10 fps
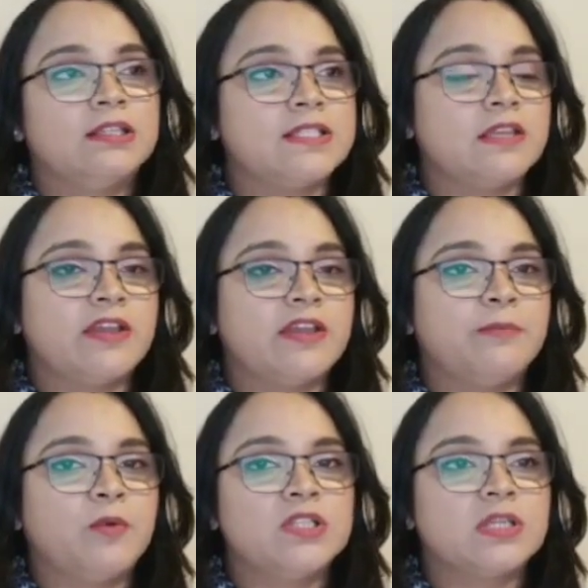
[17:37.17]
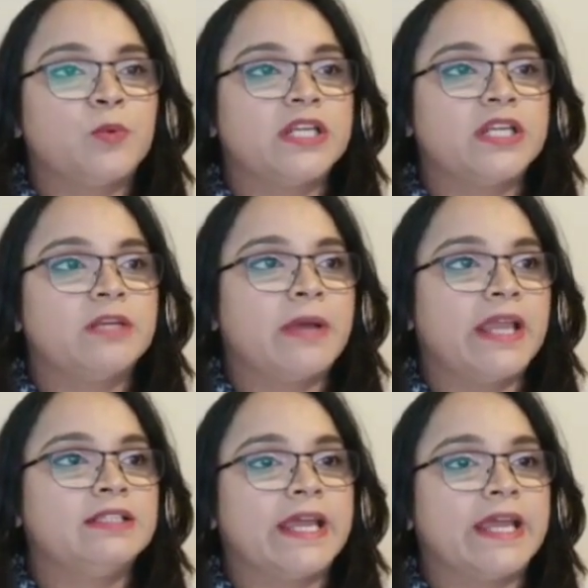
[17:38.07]
This e5 pawn supported
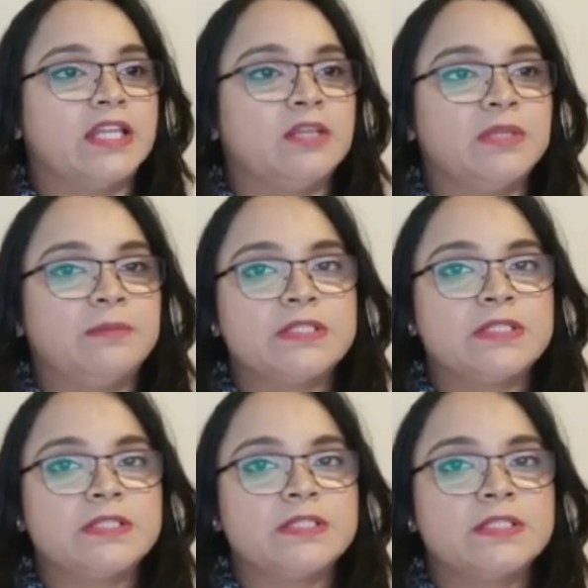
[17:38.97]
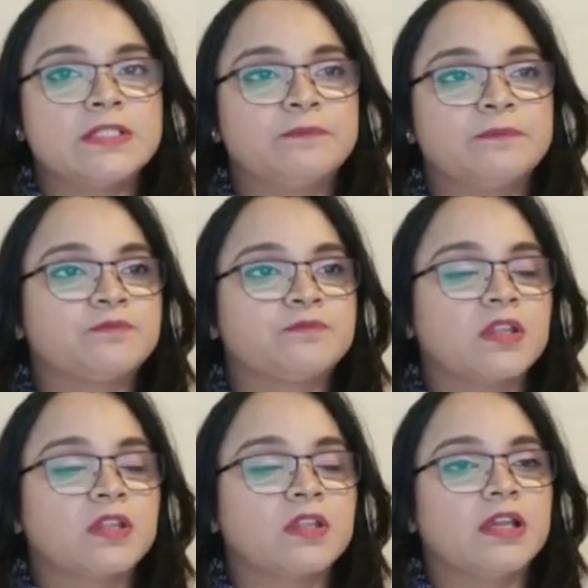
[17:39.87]
by the dynamic pieces,
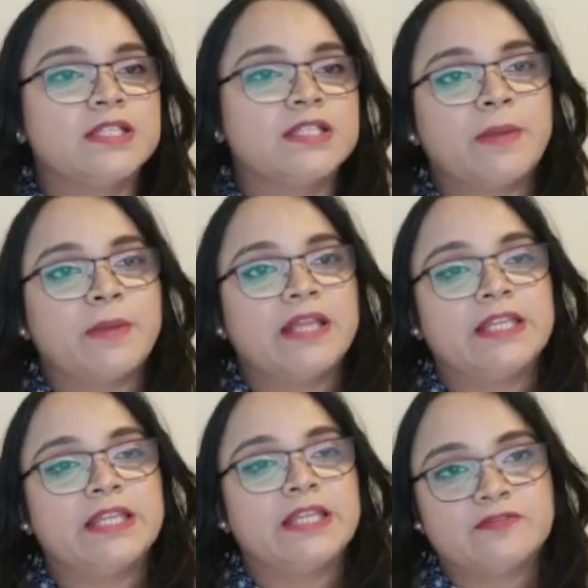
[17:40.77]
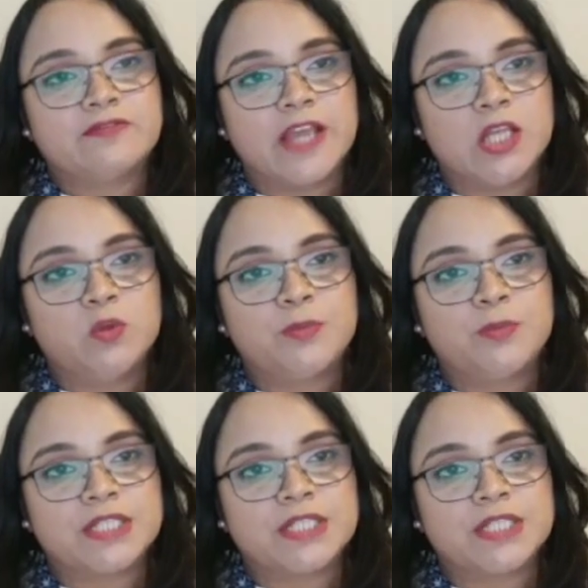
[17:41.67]
despite the less
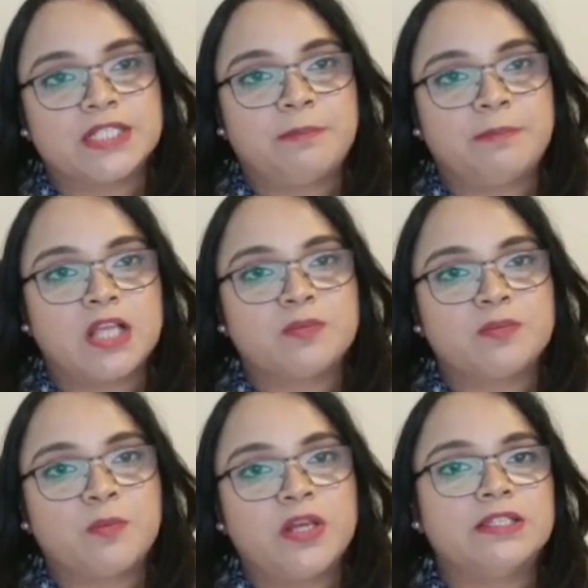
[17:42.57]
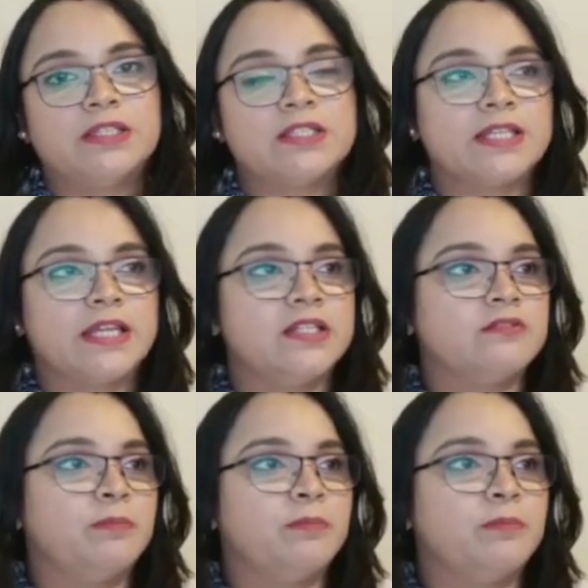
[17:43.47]
valuable protected passed pawn in the
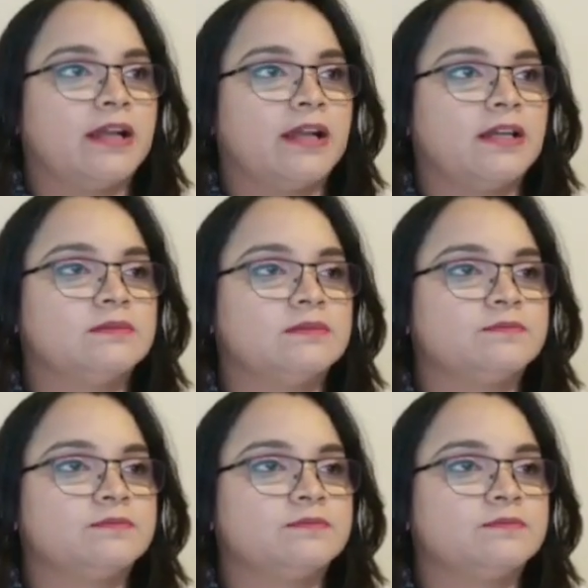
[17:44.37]
center for black.